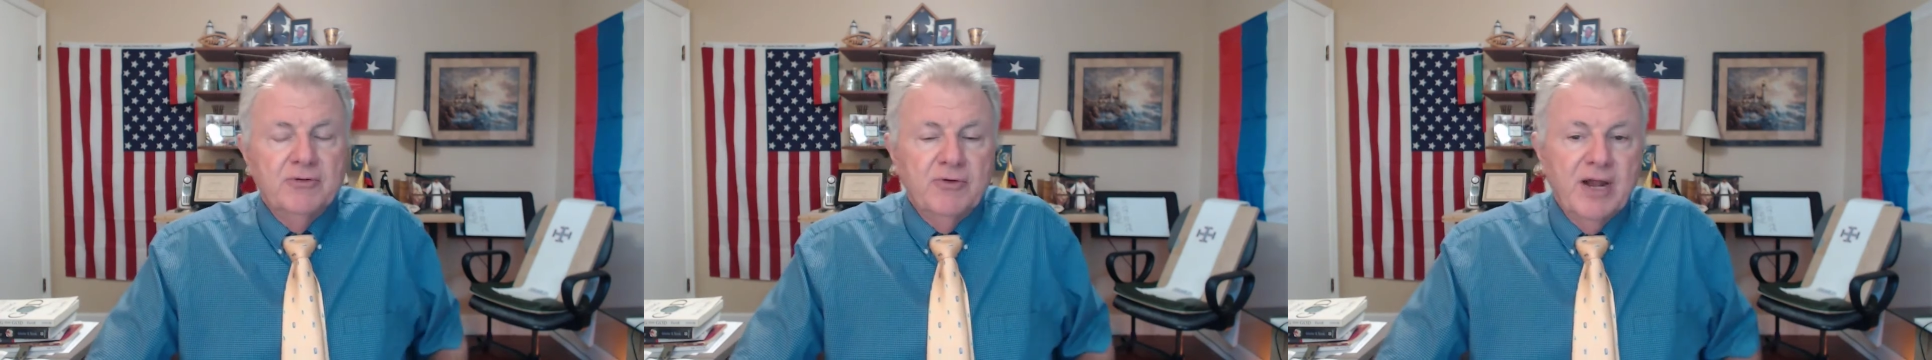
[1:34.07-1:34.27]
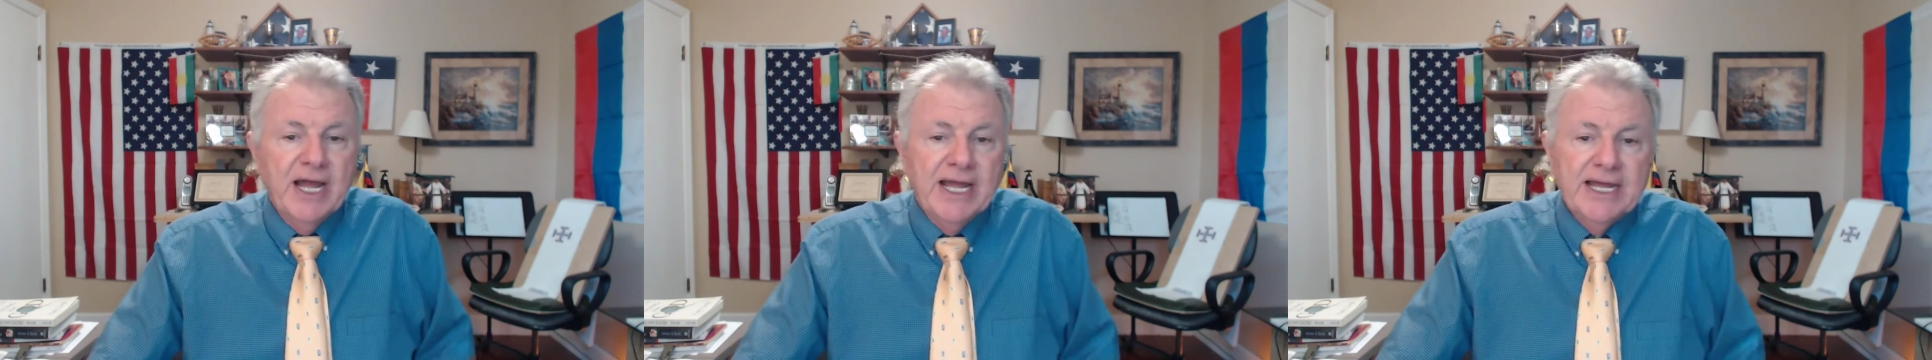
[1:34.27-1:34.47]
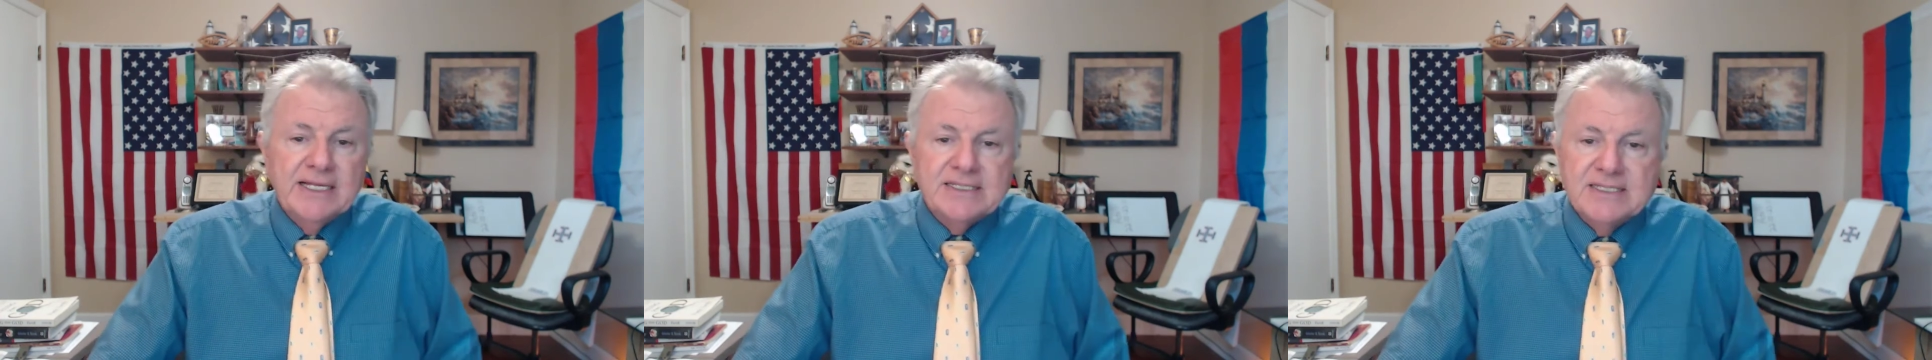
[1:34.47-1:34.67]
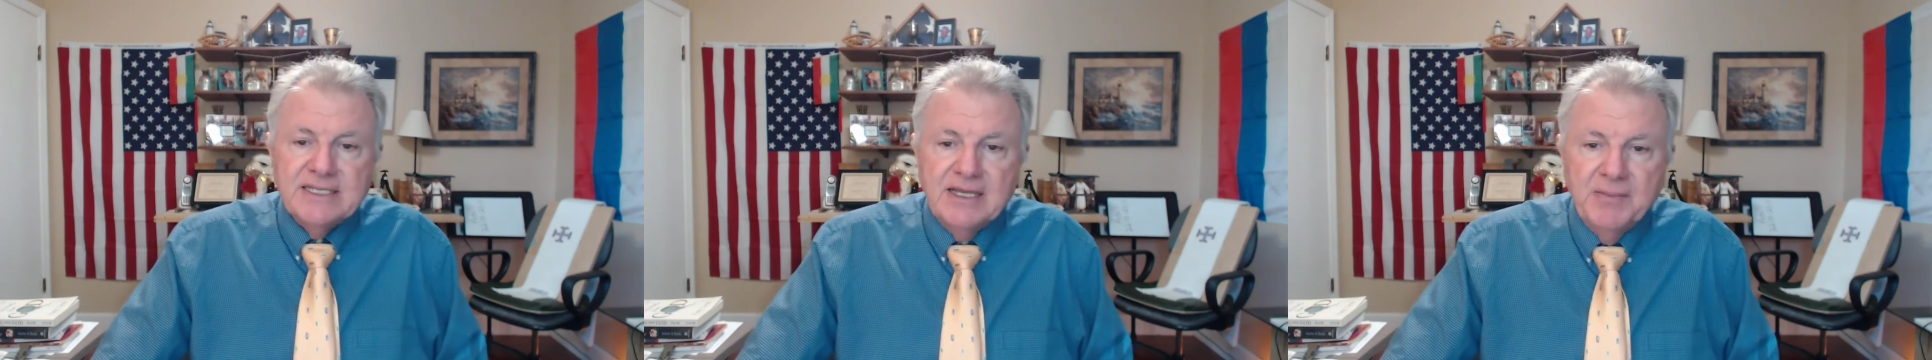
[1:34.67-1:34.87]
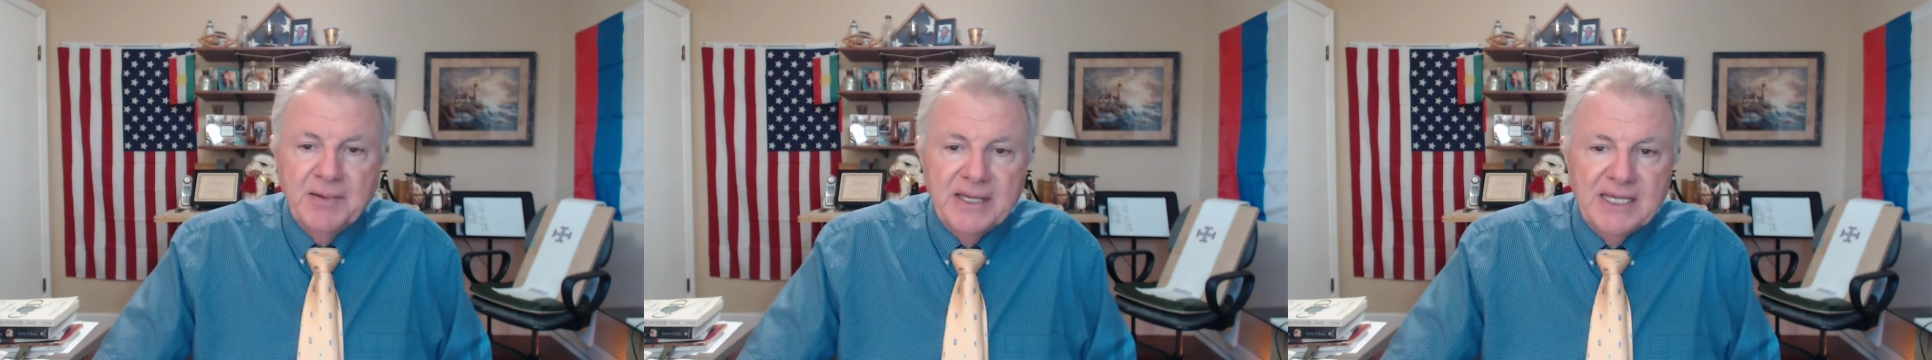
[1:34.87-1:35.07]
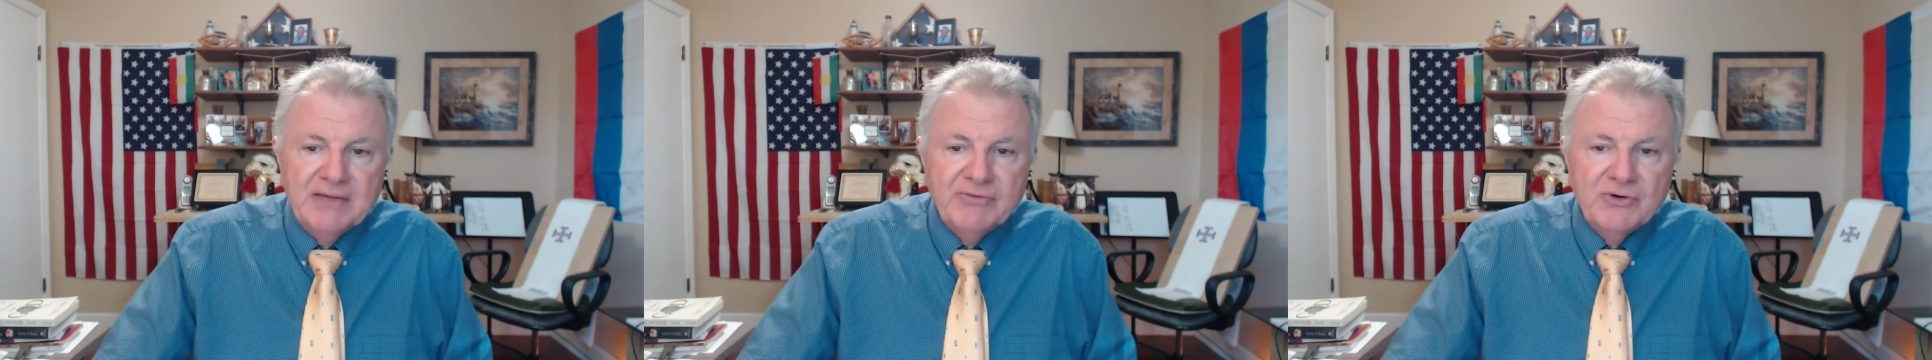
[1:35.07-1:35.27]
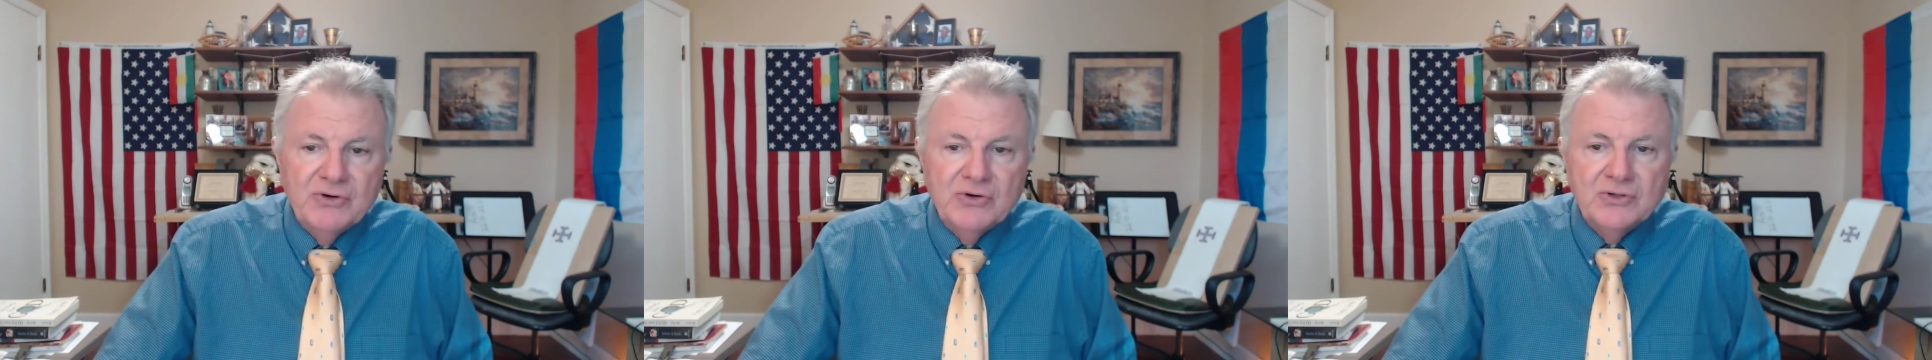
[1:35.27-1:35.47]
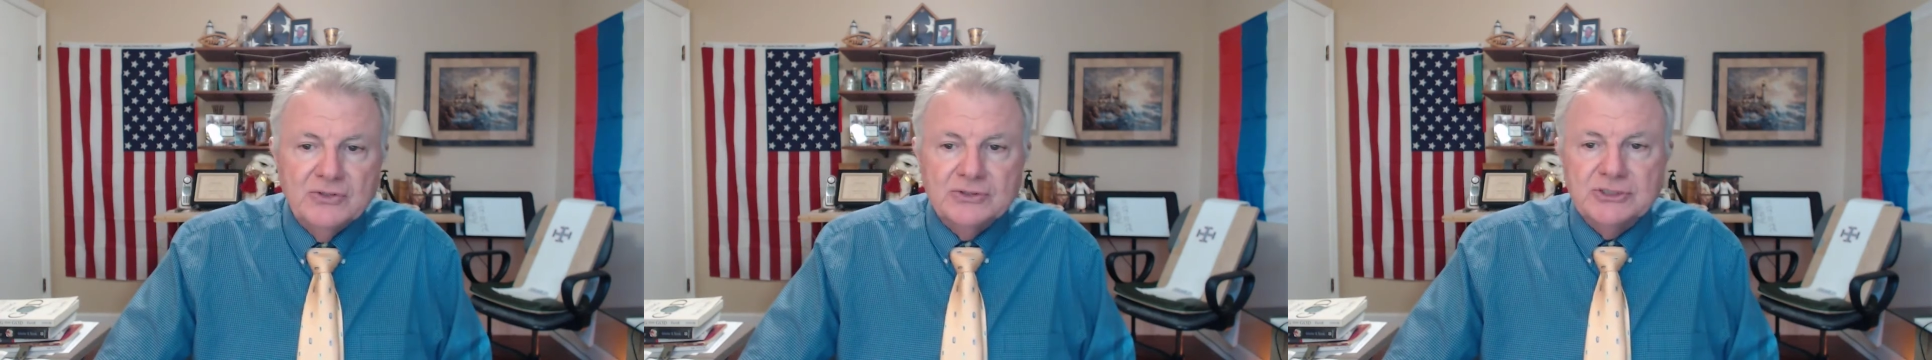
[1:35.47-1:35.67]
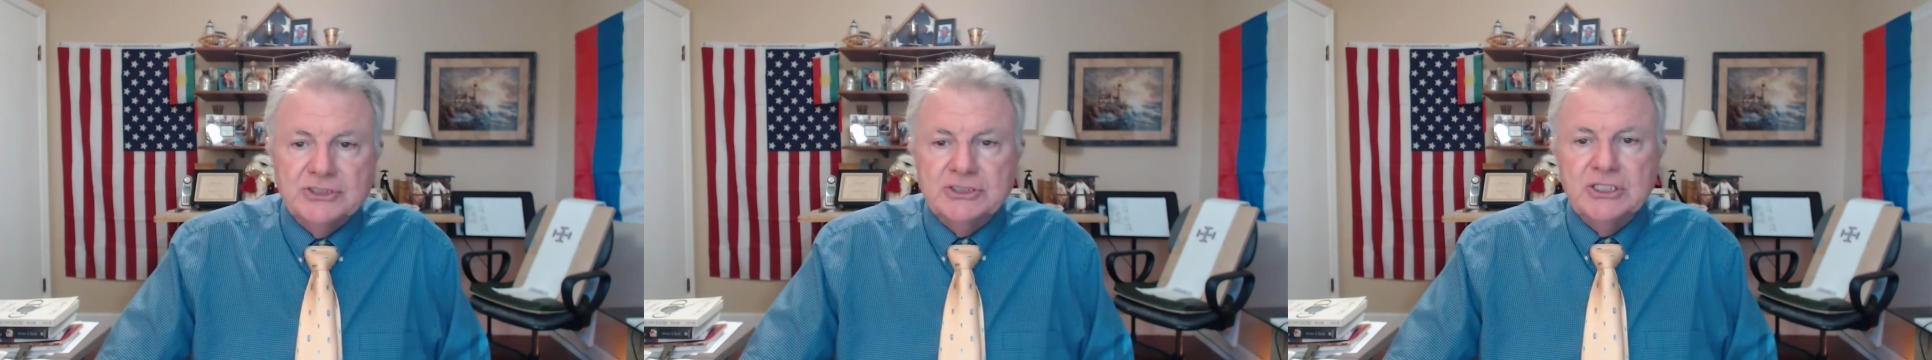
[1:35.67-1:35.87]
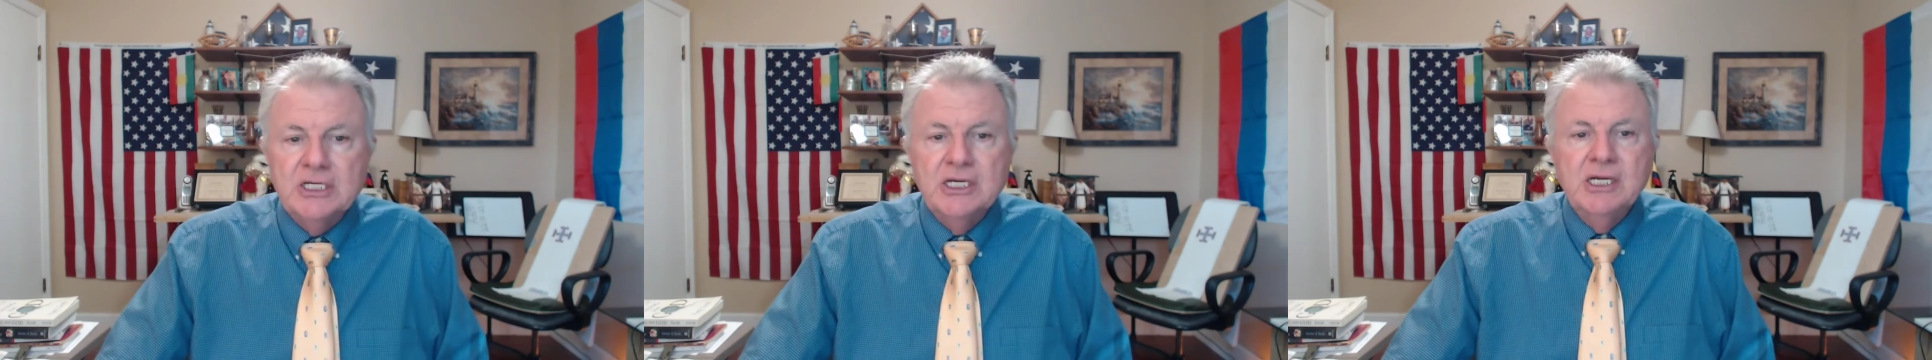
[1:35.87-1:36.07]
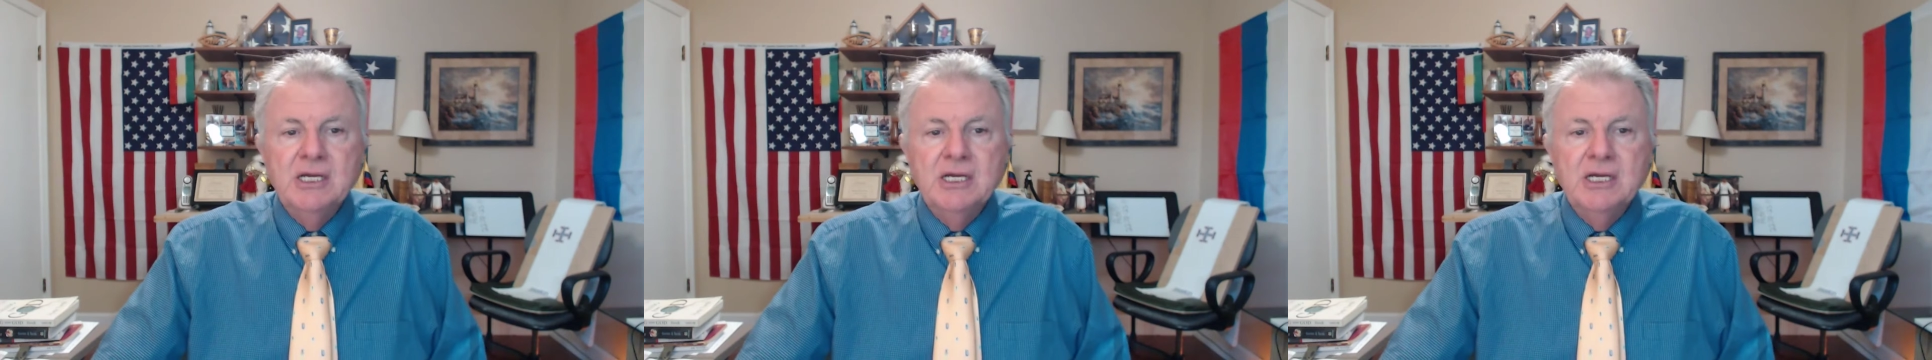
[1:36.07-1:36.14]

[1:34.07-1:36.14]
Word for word: riots, the upheavals.